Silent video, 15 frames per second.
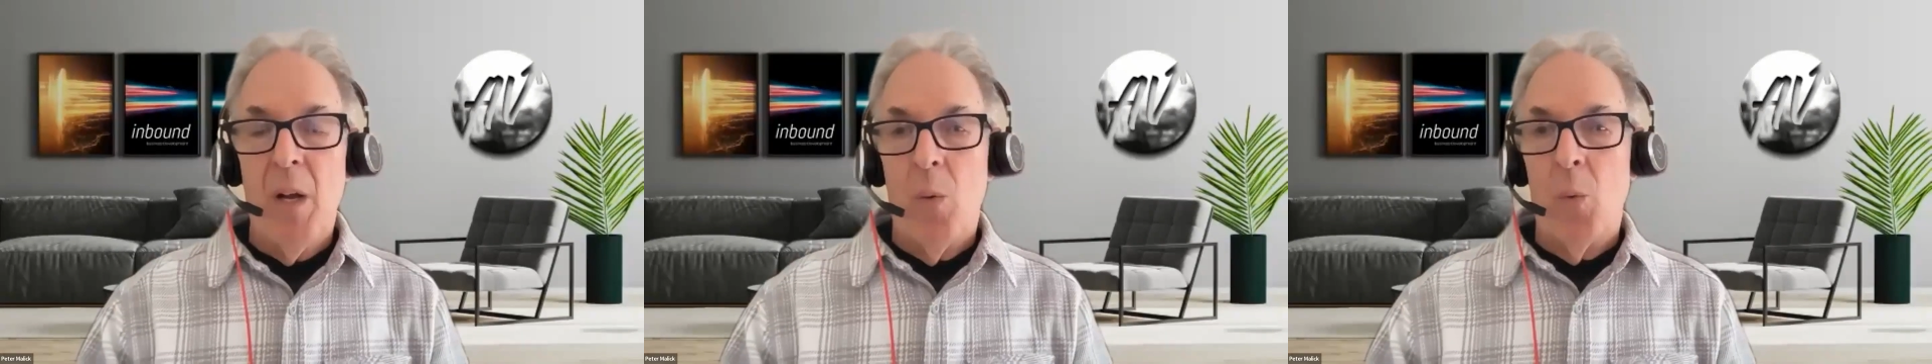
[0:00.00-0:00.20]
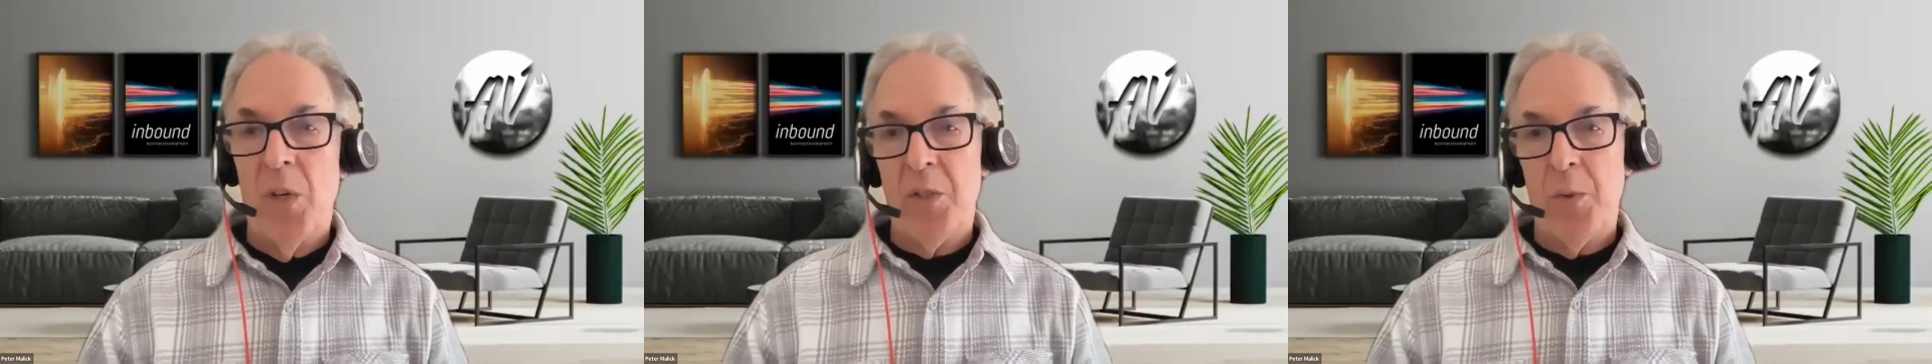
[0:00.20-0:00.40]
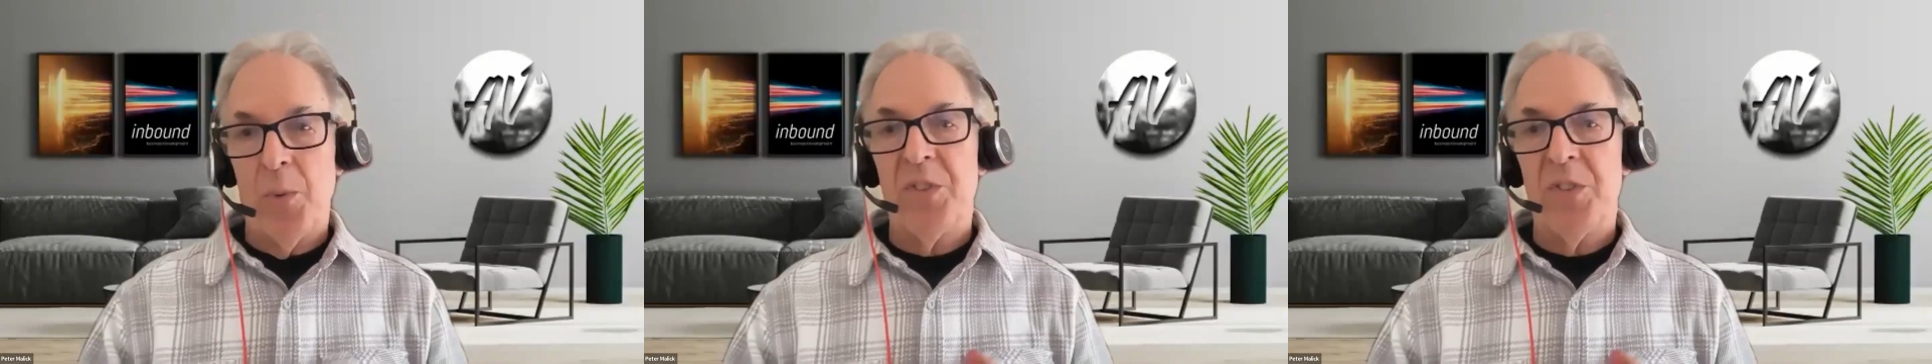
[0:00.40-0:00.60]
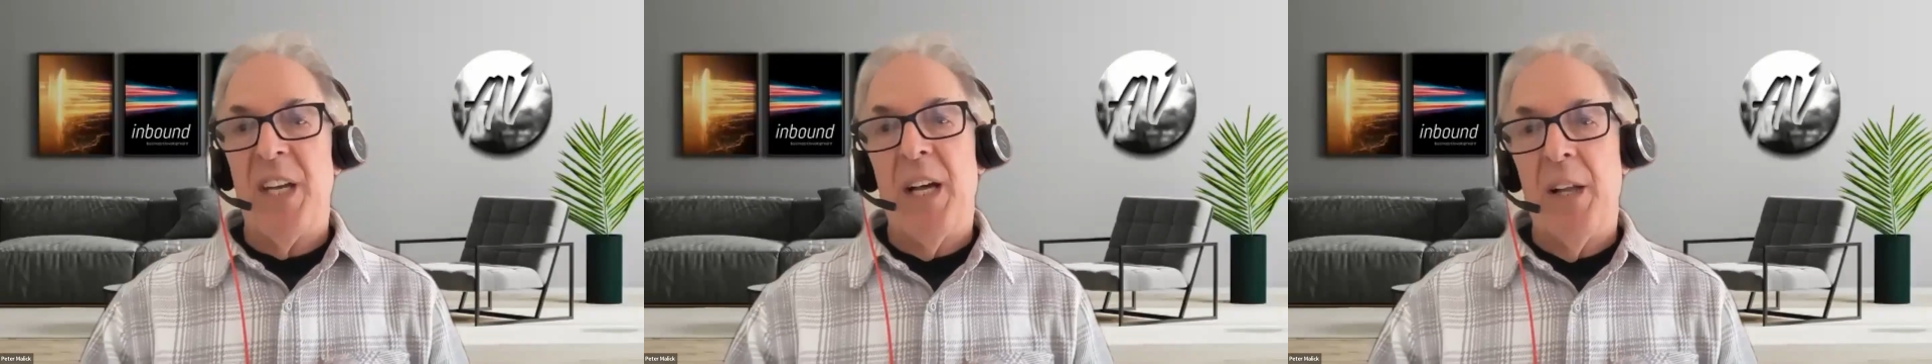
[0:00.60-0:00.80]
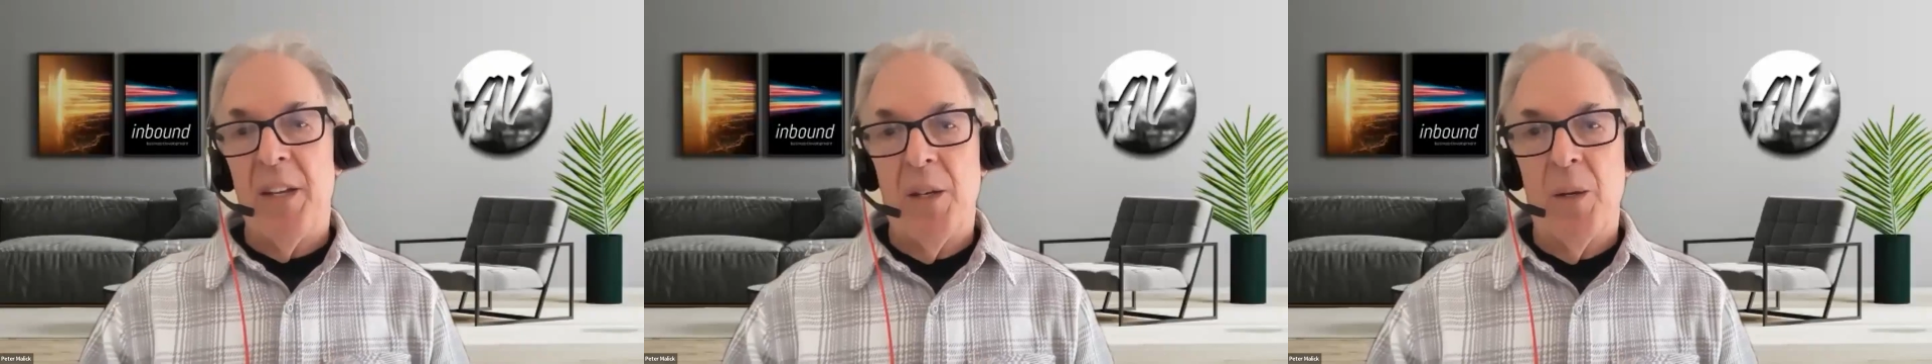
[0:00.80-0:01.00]
which will
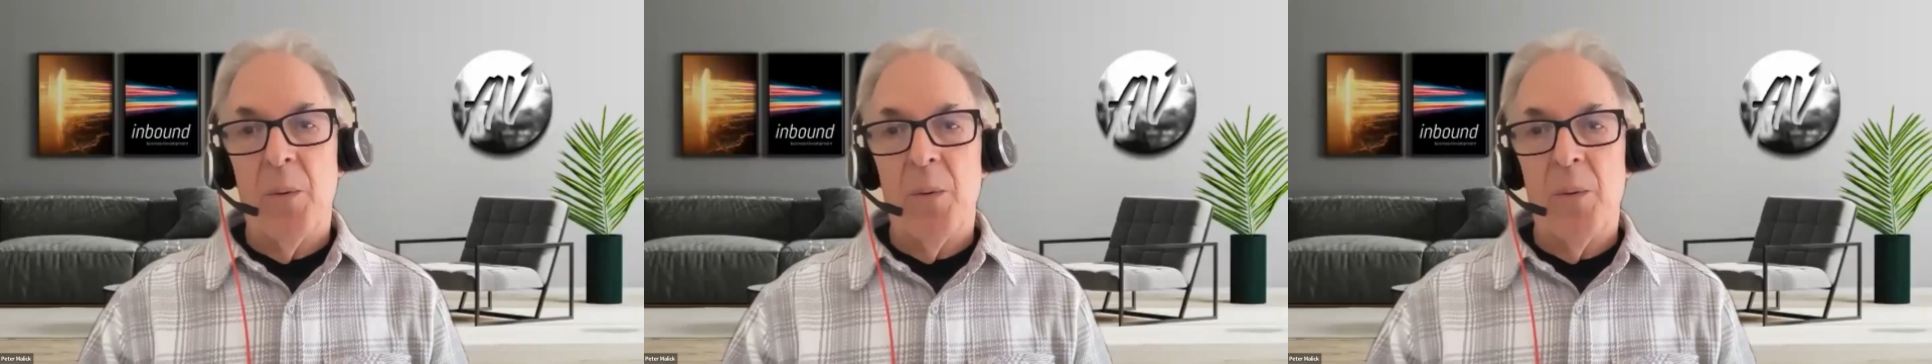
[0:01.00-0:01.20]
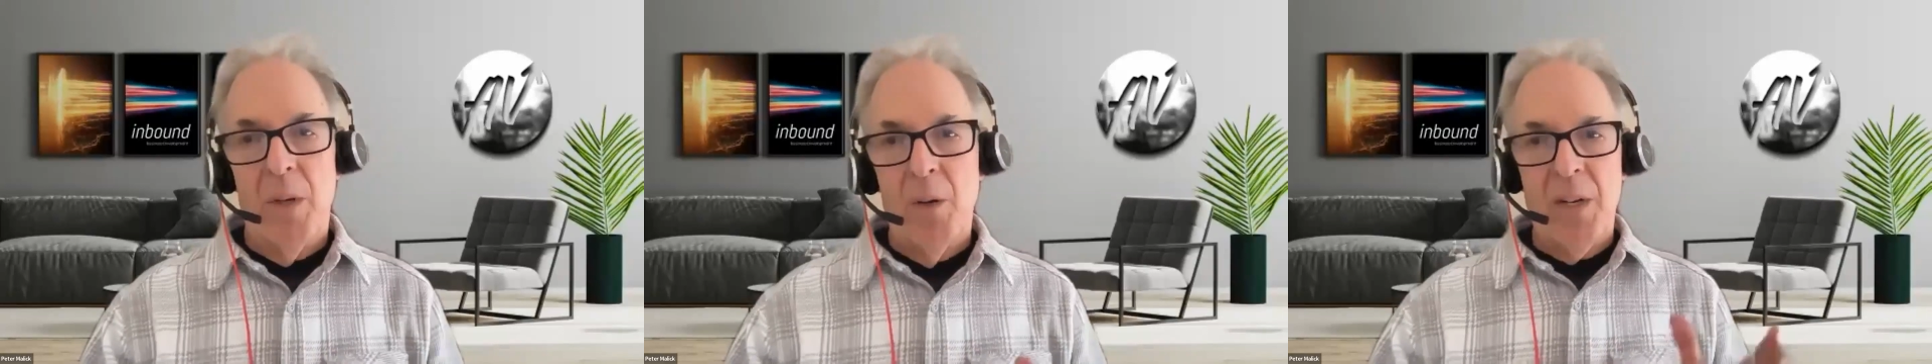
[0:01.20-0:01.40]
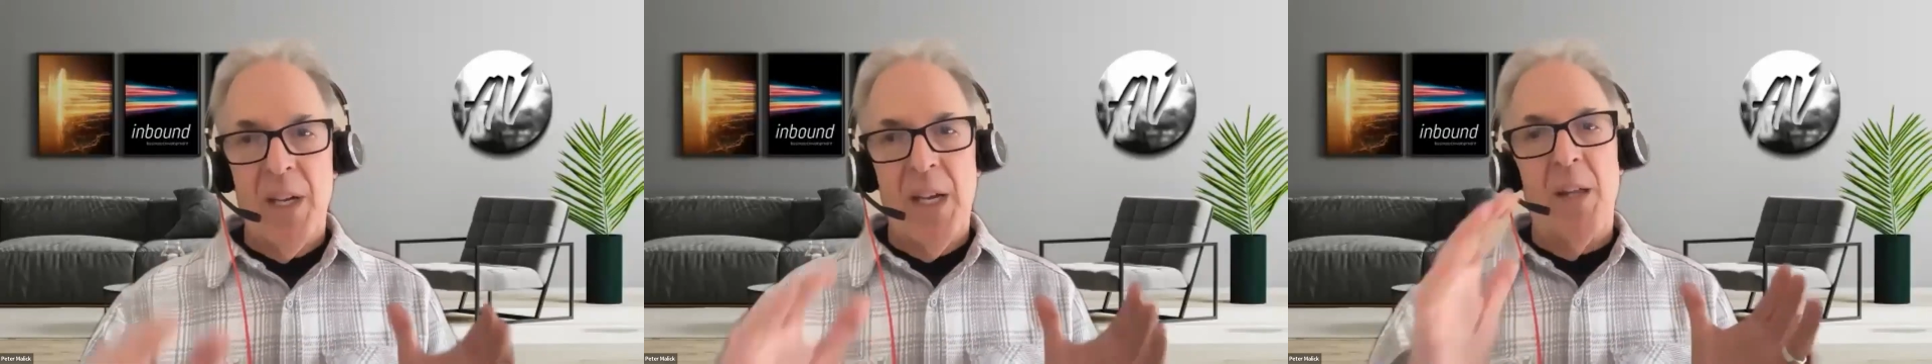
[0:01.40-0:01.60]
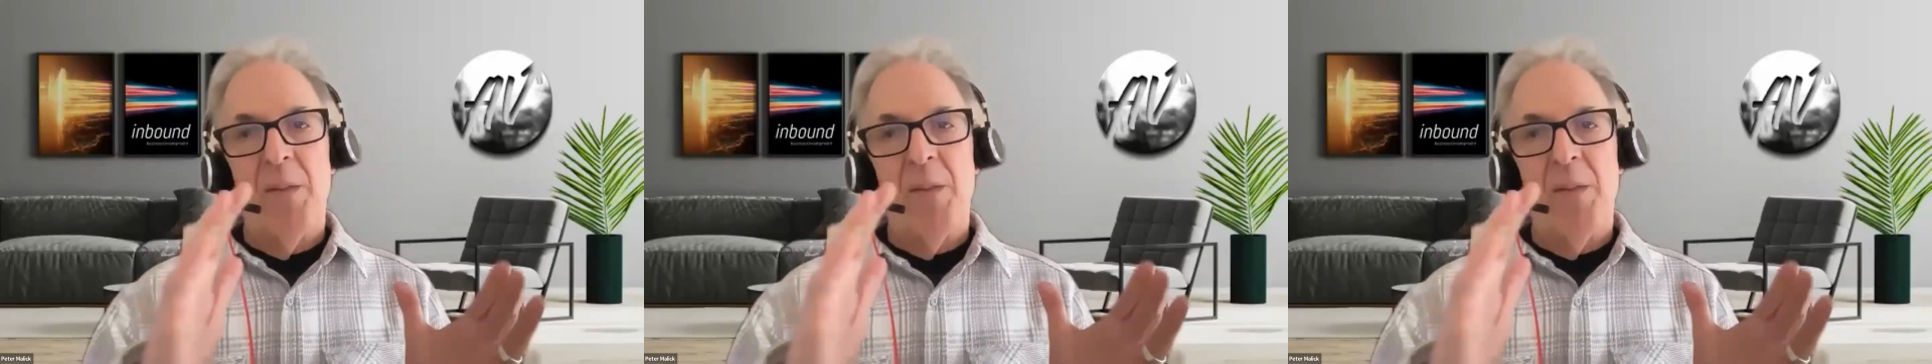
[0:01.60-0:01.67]
tell you, okay,